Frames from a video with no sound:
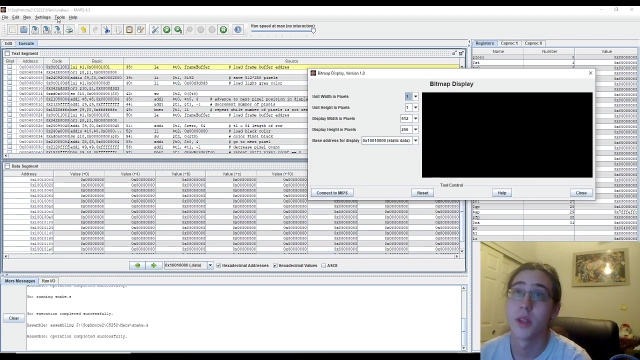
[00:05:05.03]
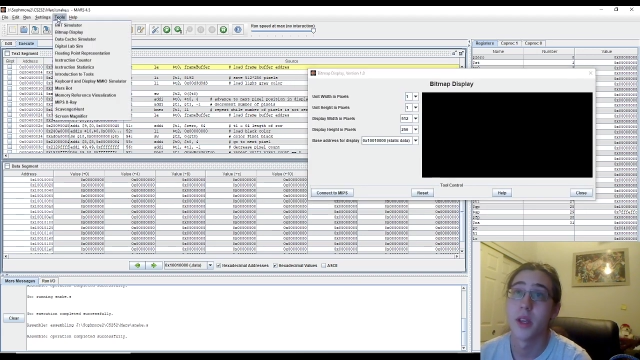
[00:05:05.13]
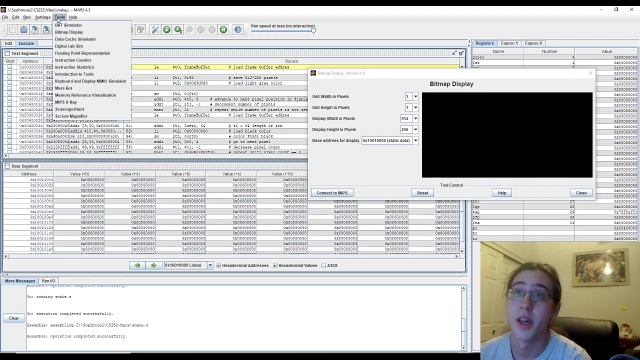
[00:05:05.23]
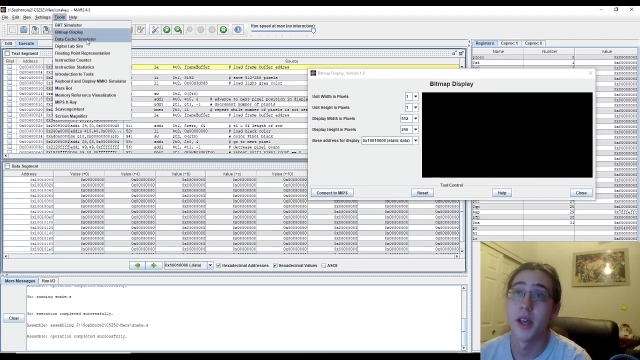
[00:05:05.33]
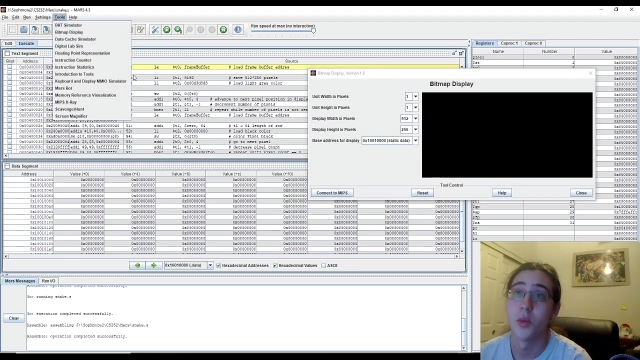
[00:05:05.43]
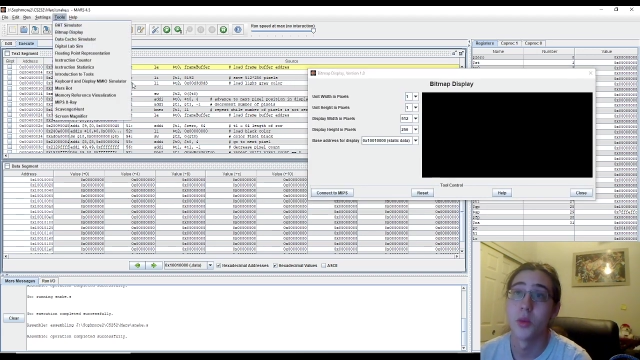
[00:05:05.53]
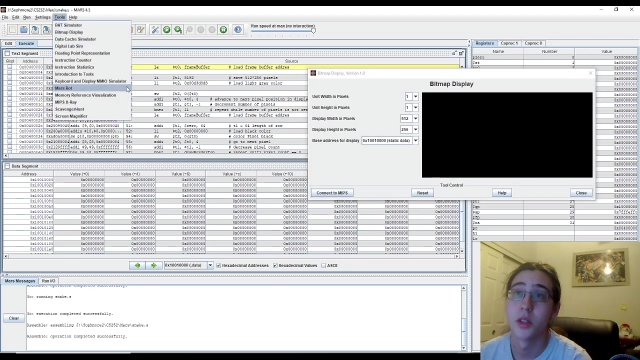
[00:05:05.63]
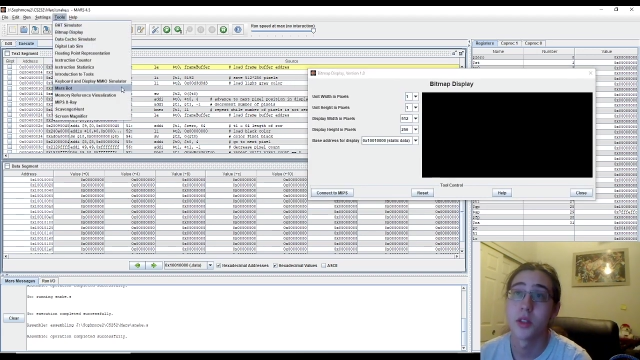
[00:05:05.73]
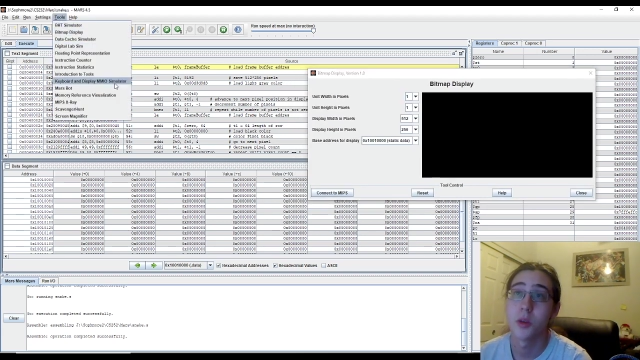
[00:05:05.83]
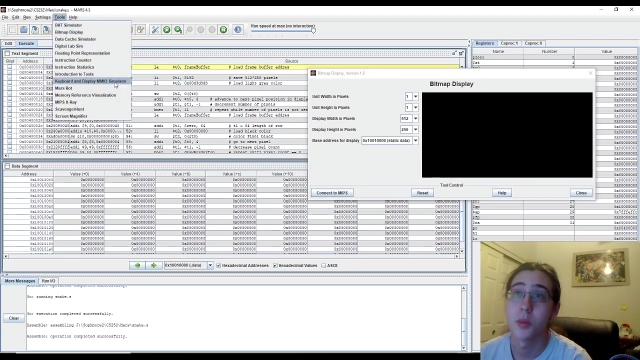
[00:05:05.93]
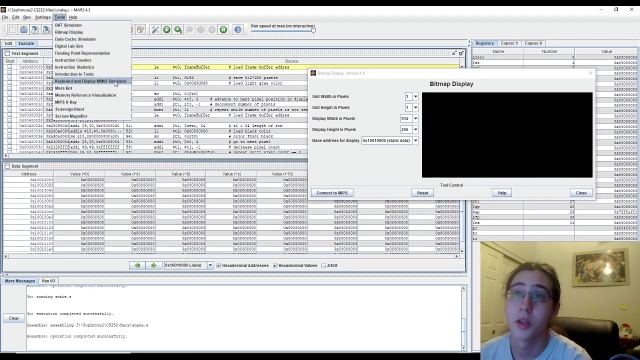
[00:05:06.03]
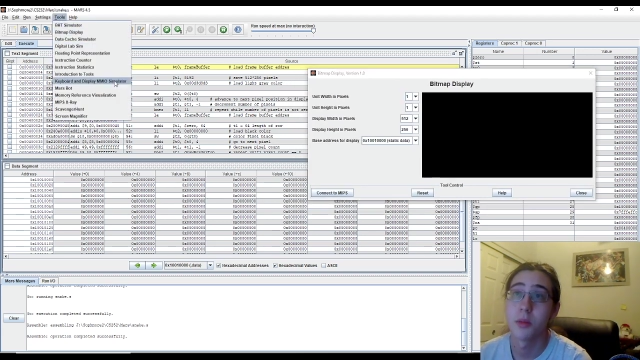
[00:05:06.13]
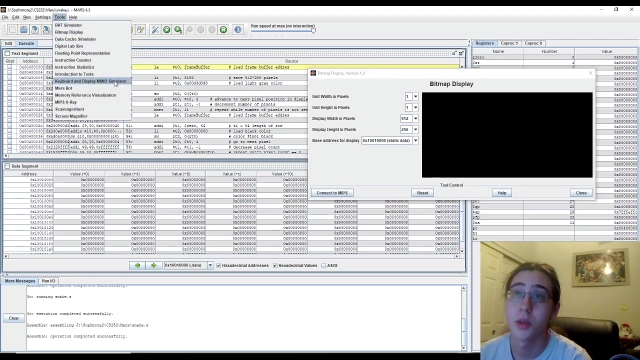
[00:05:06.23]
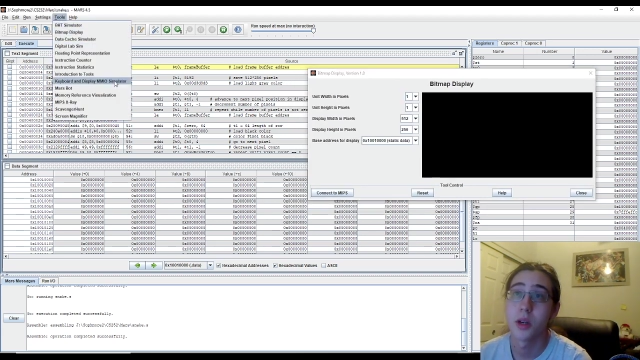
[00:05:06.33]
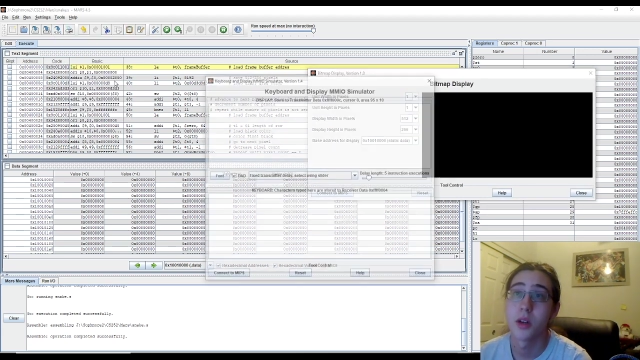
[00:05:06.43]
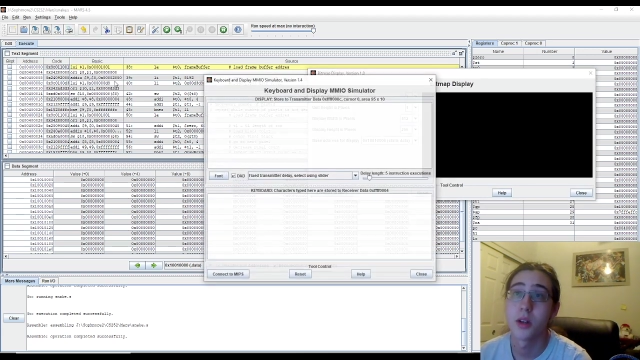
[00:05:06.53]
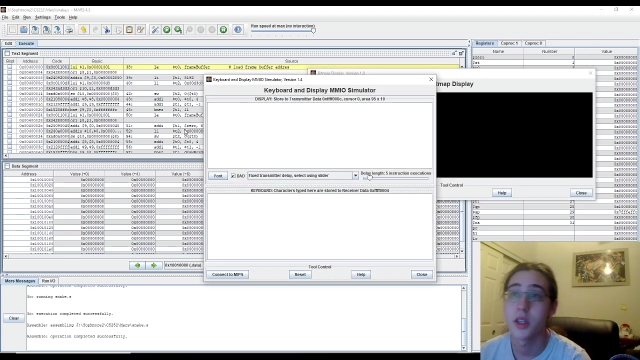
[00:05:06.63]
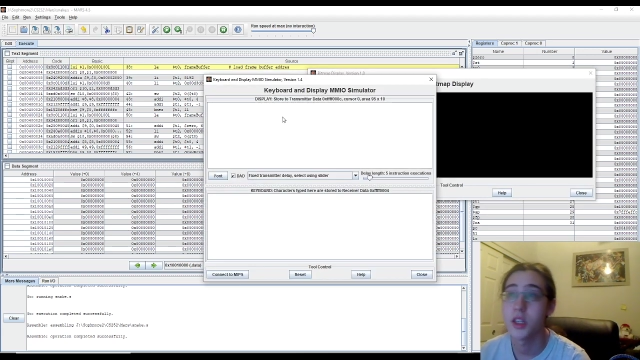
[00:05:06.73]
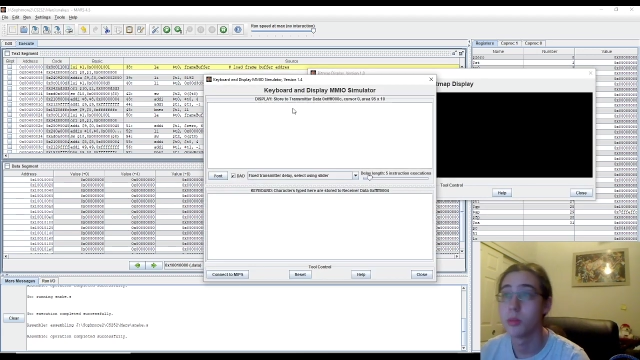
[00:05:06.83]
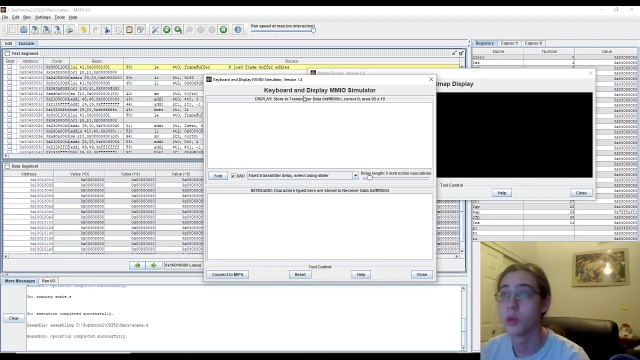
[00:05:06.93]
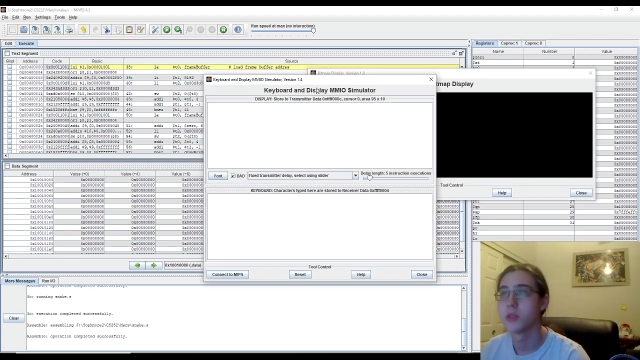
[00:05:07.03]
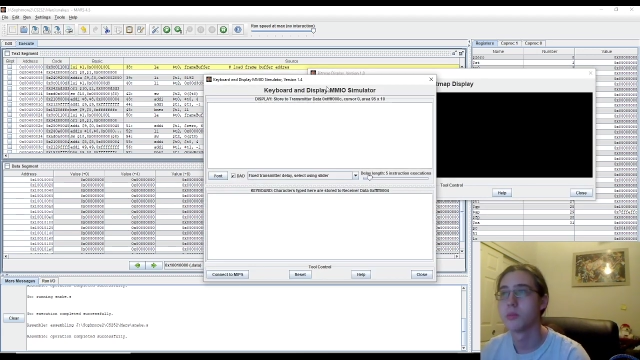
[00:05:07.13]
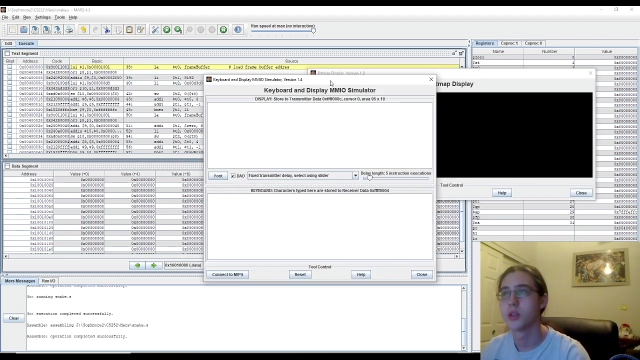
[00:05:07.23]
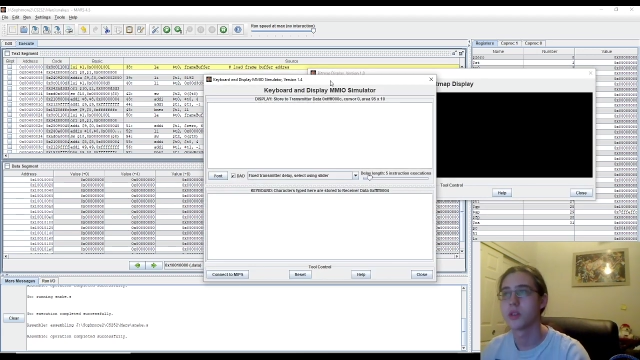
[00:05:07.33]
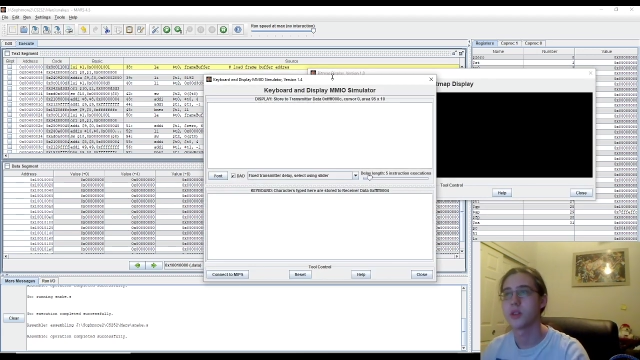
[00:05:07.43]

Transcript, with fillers: and we'll let's open up our keyboard input.